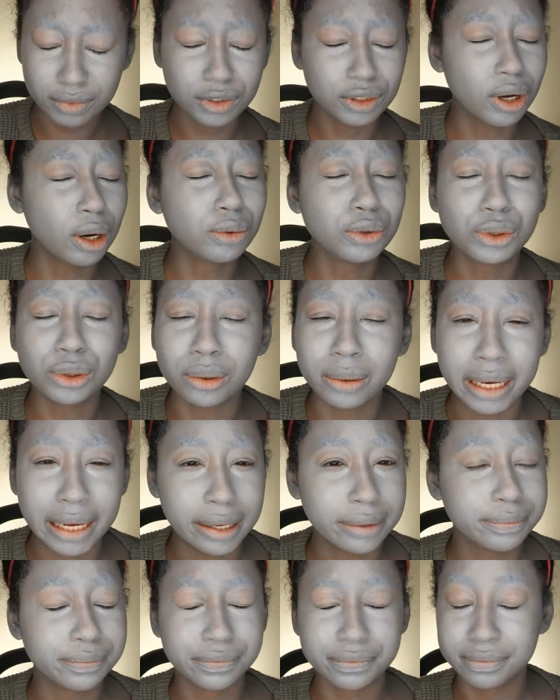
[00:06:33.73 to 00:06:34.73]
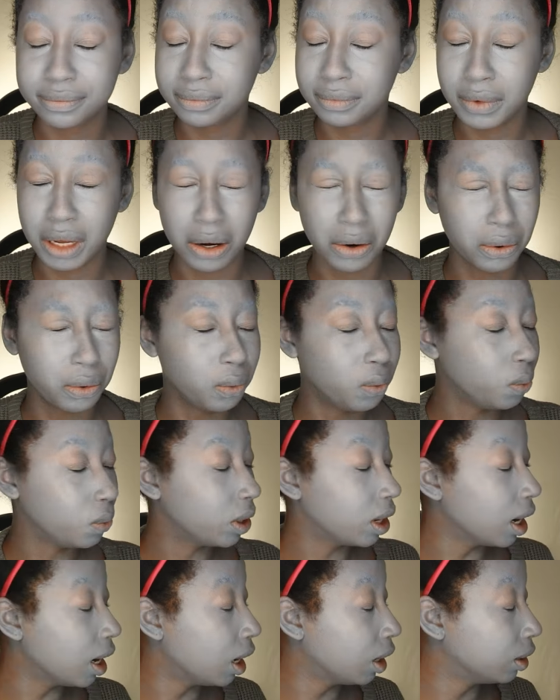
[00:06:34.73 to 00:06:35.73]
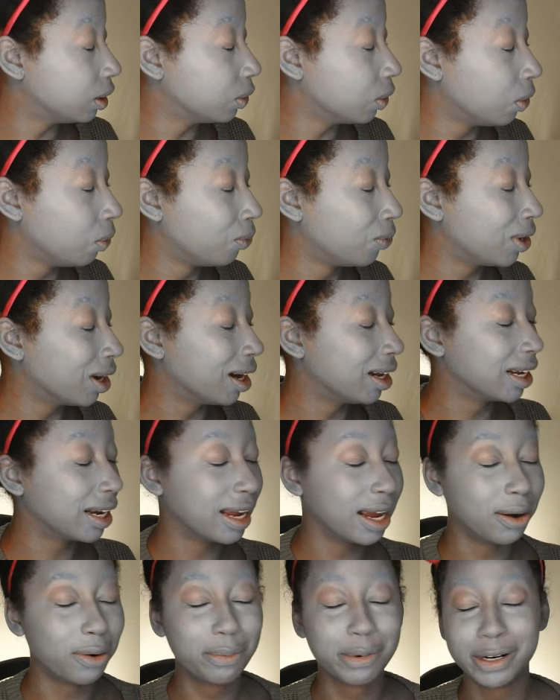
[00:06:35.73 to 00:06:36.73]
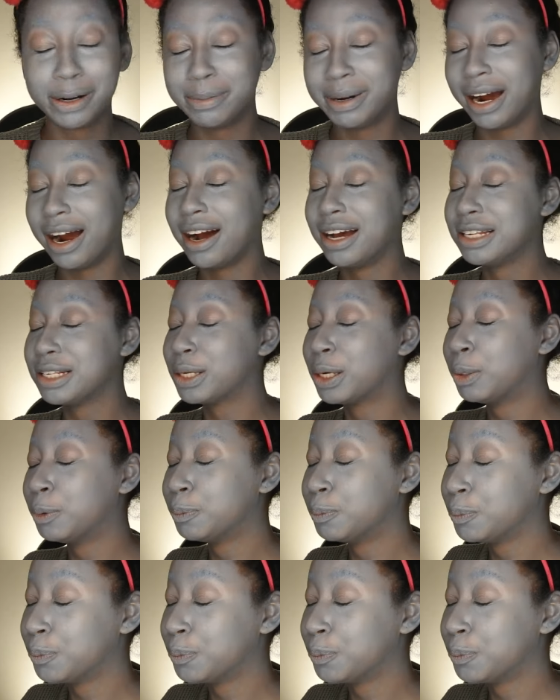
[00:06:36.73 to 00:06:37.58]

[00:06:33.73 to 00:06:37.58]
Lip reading: Don't do it. Oh god, I can't open up my eyes.